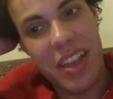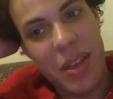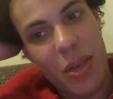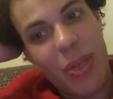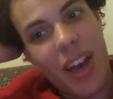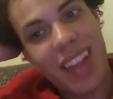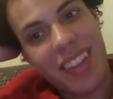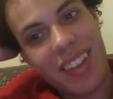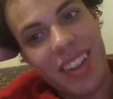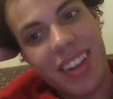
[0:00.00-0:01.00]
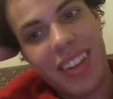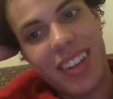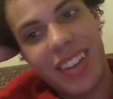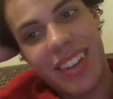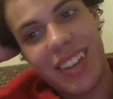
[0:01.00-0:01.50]
thoughts on
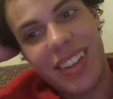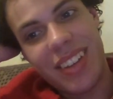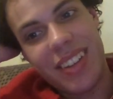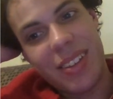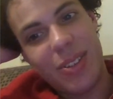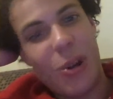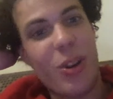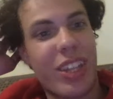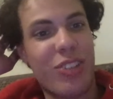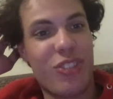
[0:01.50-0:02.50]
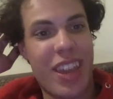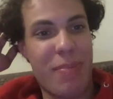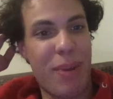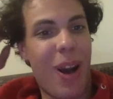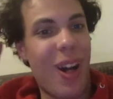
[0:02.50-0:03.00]
Logan and Jake
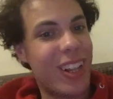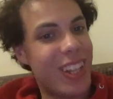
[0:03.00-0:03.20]
Paul.